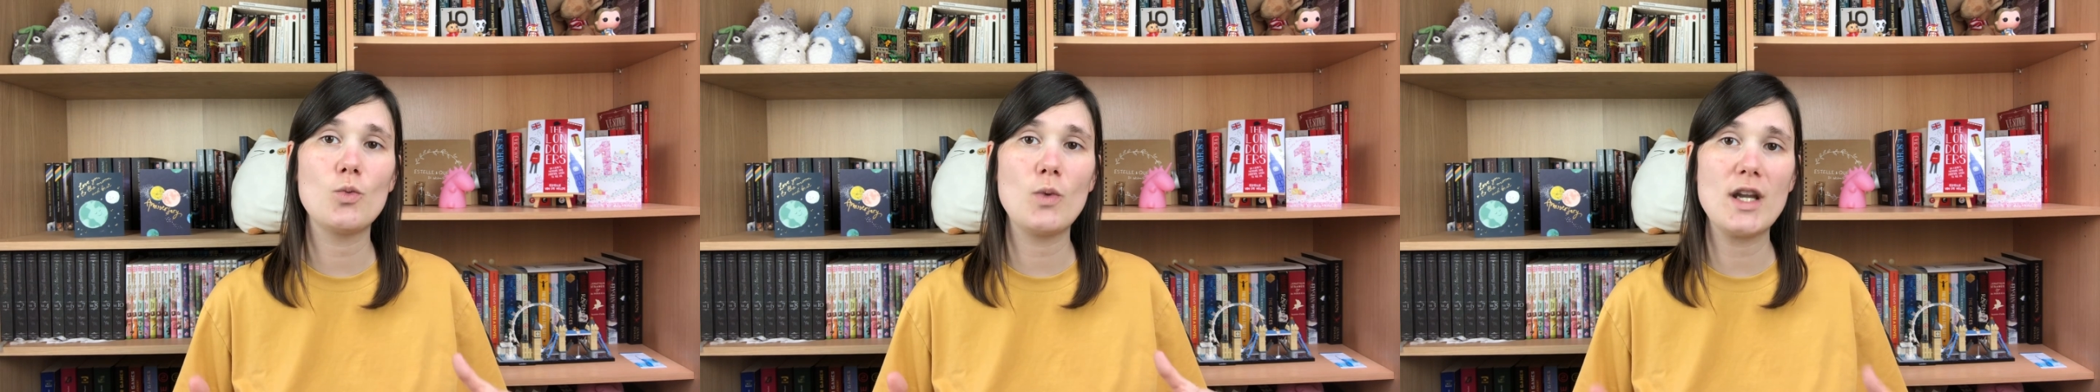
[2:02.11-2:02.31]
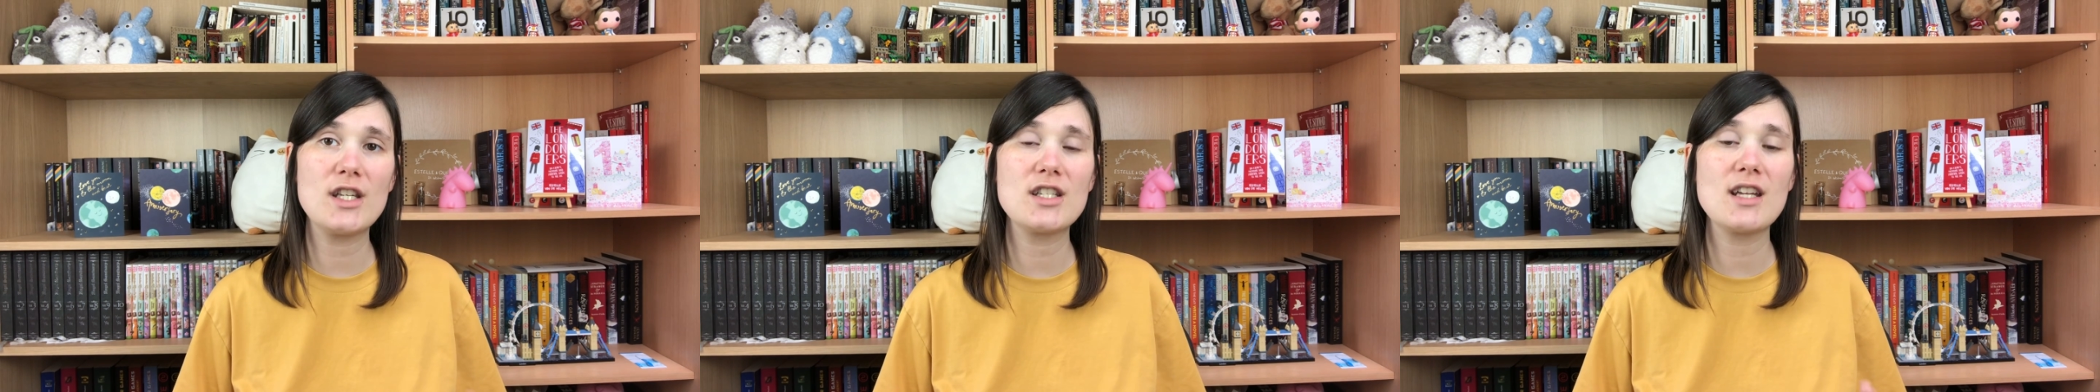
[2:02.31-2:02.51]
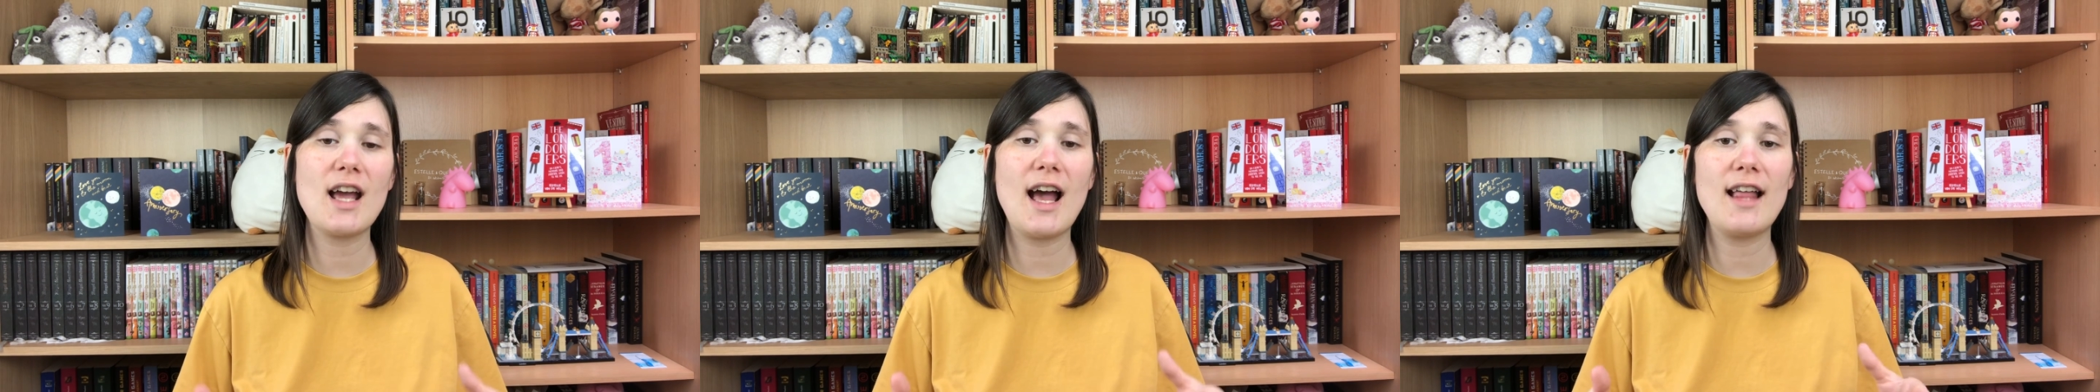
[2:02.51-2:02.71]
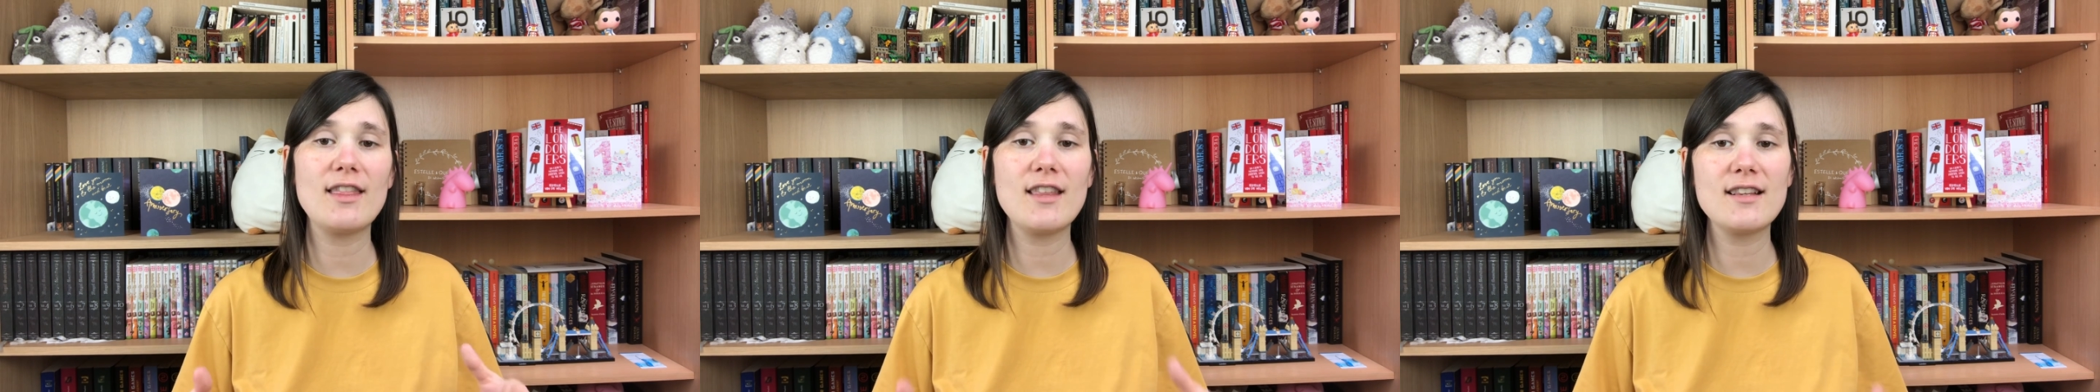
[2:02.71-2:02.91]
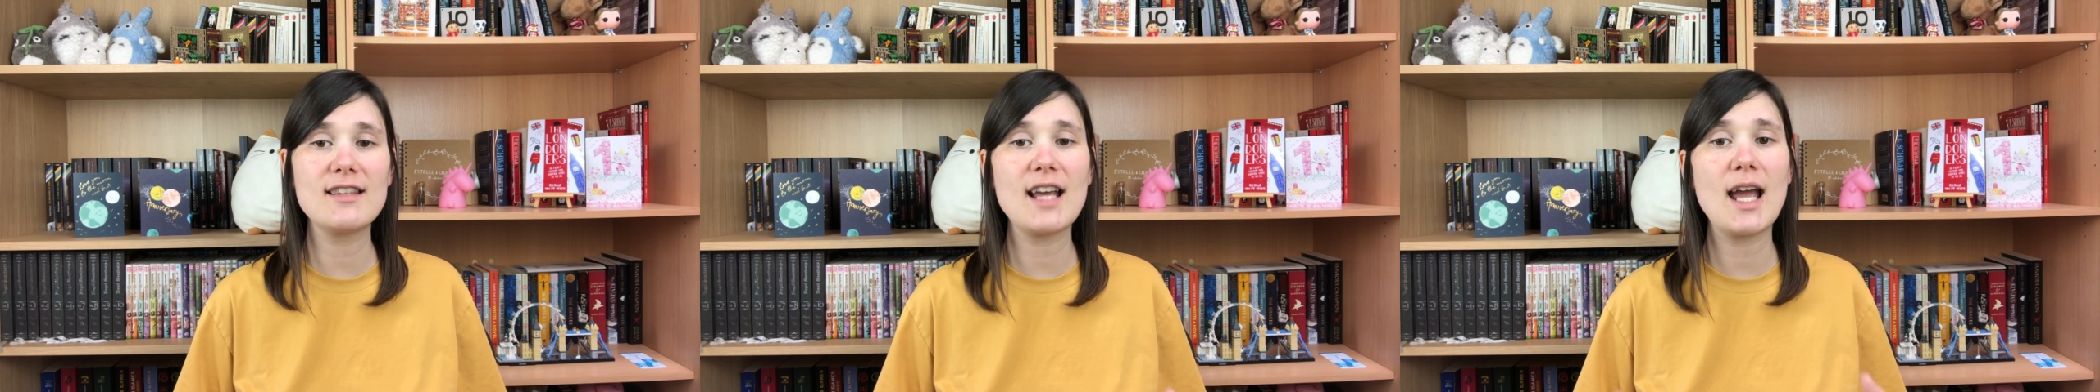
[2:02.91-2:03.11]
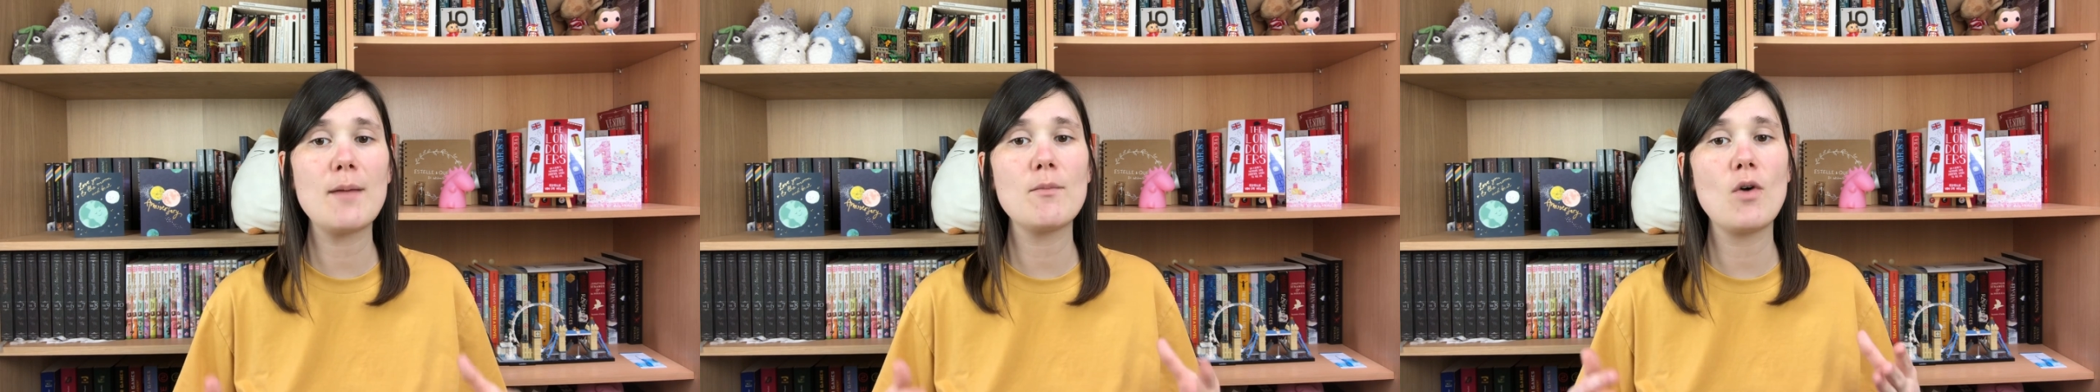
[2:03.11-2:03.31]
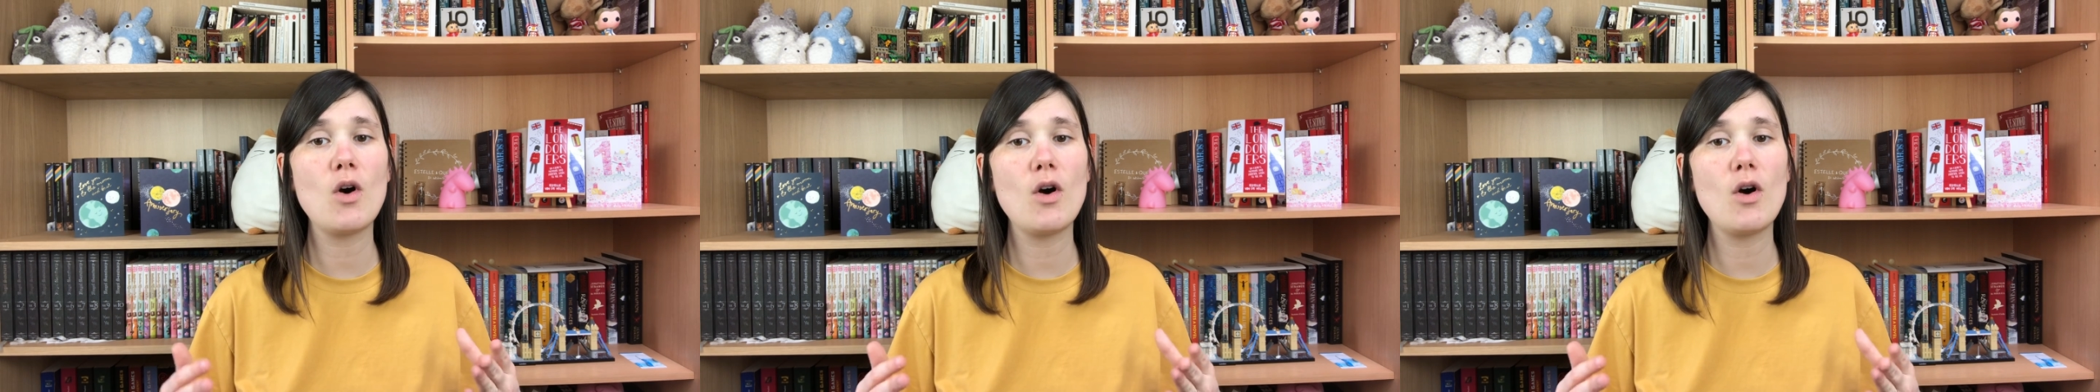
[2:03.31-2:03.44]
which at the time